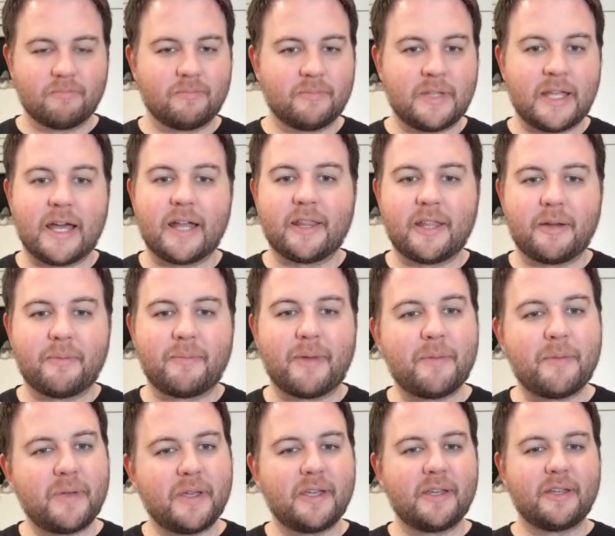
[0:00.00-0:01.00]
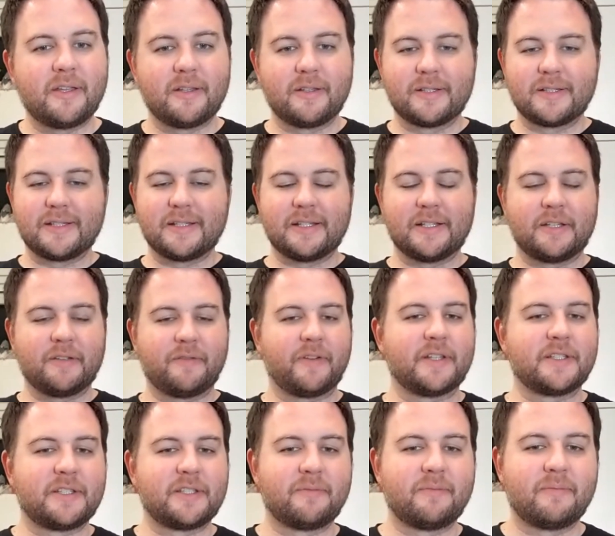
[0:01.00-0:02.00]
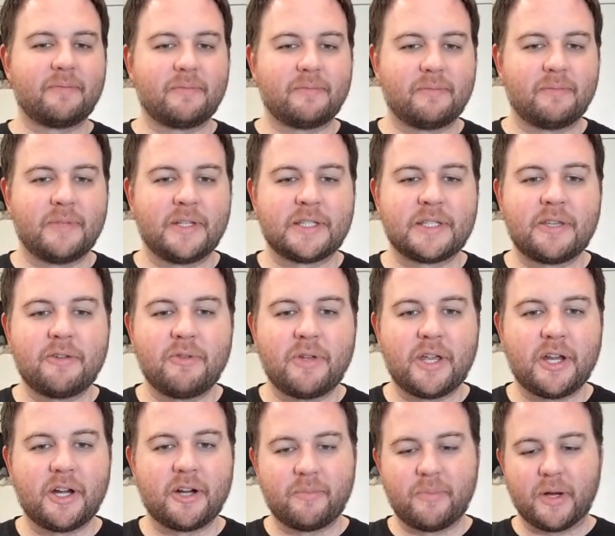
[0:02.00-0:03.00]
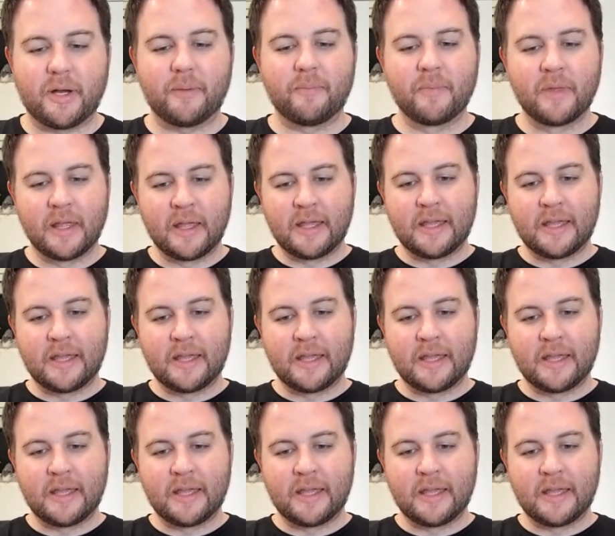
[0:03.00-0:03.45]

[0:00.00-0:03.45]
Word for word: yeah, there might be a defensive miscue here, but